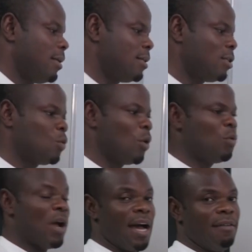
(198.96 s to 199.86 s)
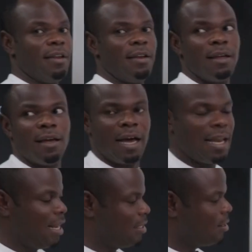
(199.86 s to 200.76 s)
This is what we're having.
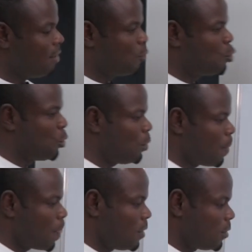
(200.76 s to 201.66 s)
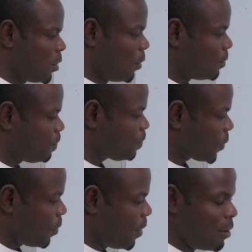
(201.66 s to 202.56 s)
And let's solve through. So
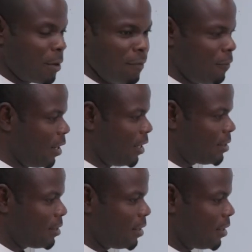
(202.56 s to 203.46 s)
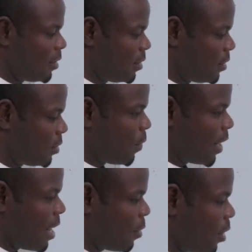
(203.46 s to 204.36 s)
we are looking for this. So we
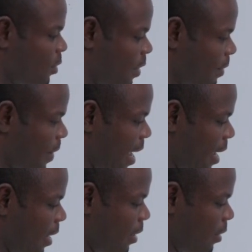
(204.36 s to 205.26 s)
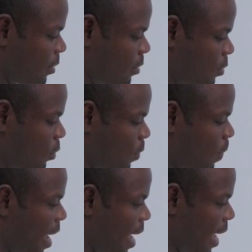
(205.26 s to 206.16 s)
can cross multiply 2
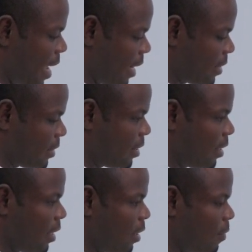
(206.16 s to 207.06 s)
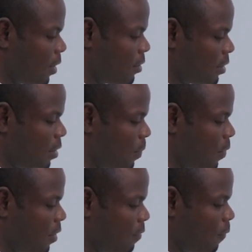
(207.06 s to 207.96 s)
pi x equal to
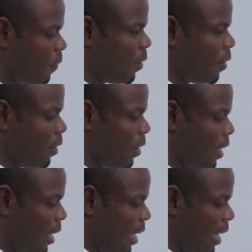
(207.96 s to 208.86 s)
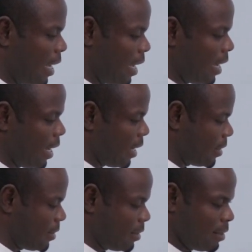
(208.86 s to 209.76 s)

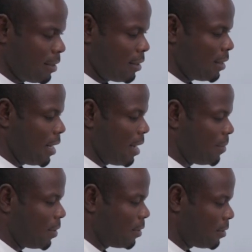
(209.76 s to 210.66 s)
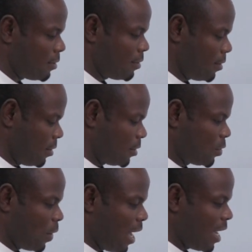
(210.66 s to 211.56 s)
0.4x lambda.
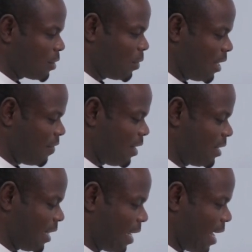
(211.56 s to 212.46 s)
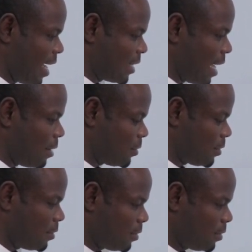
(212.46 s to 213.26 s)
So x will definitely take x out.